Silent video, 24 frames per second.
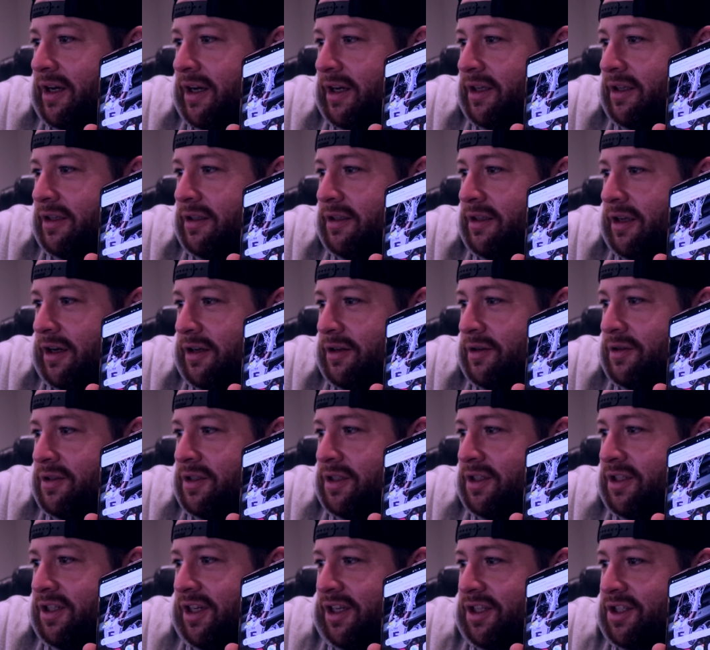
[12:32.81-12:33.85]
I use the
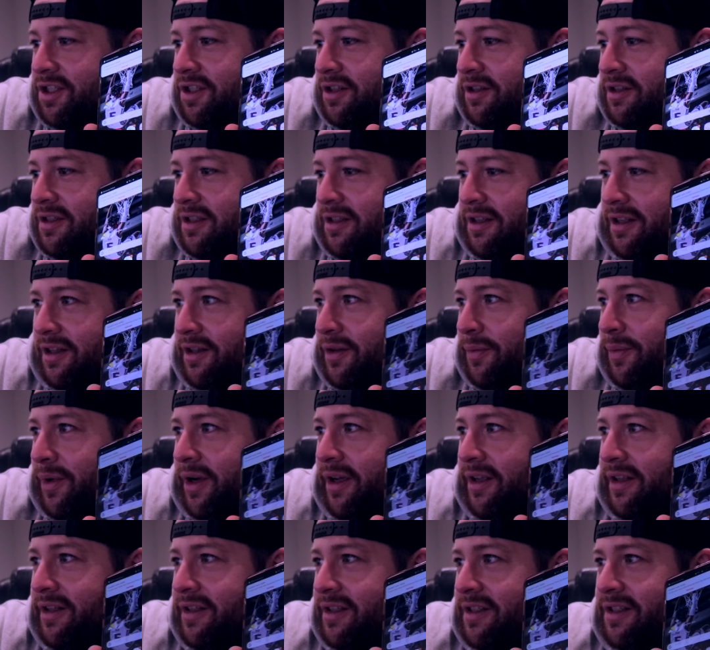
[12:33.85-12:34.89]
gestures and not the
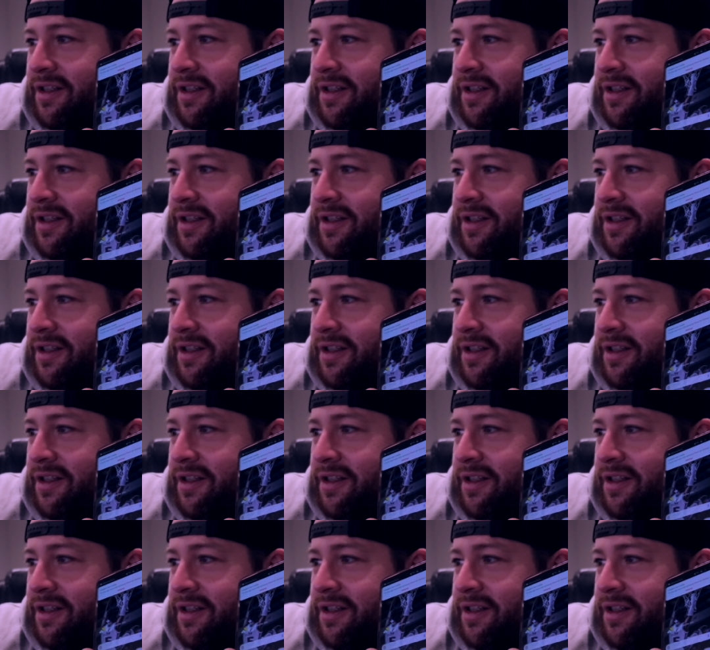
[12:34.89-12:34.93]
buttons,